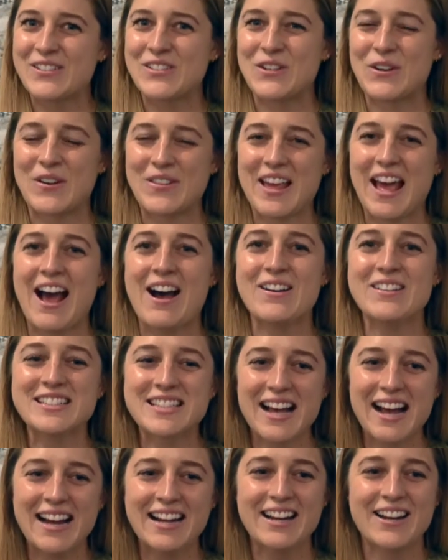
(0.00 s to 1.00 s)
So on the
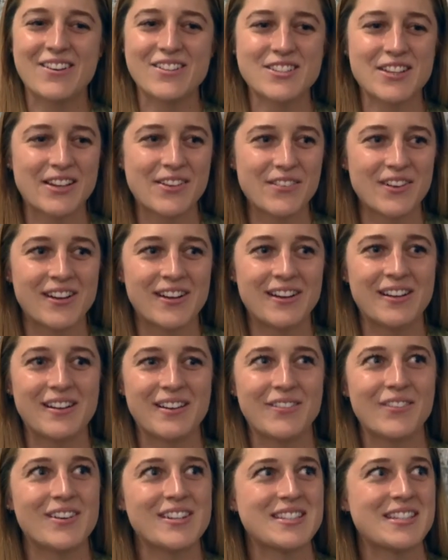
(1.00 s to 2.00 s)
outside, it's like,
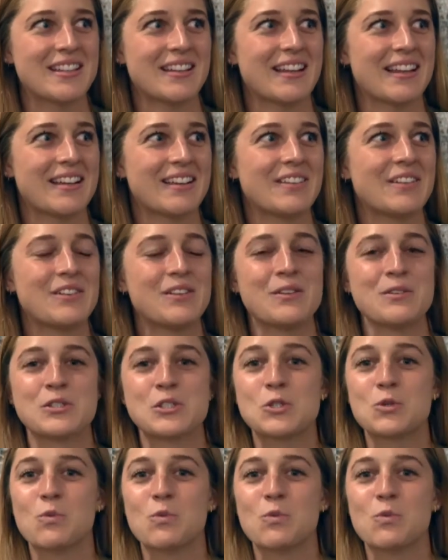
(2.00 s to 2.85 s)
what is it, like a little